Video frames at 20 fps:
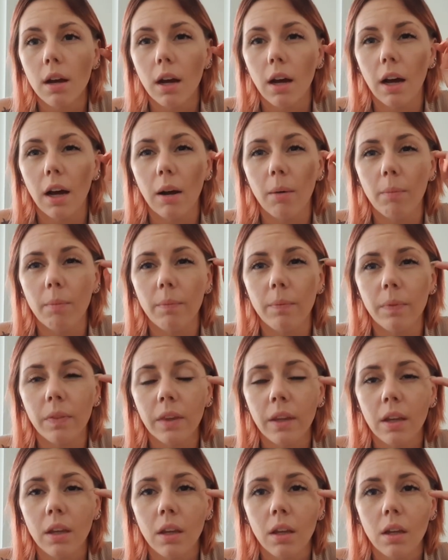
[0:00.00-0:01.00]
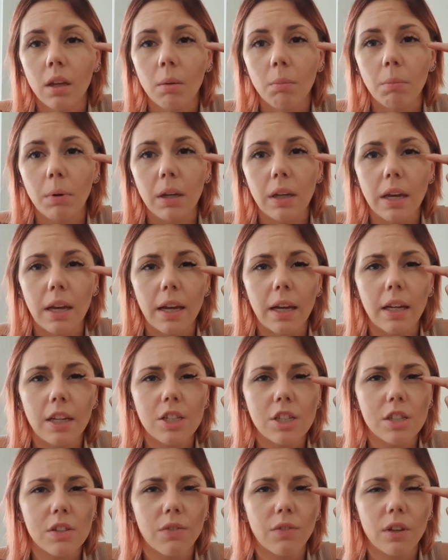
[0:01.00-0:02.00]
But yeah,
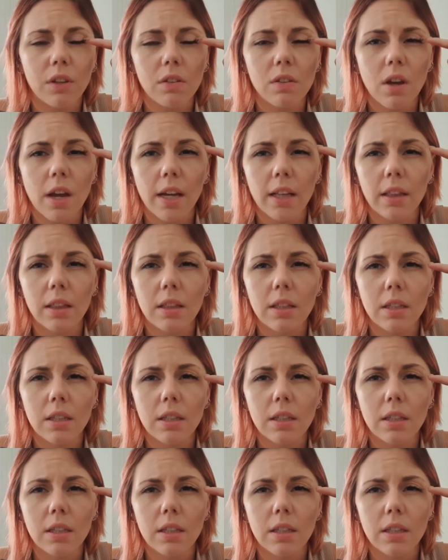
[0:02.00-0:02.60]
it just feels like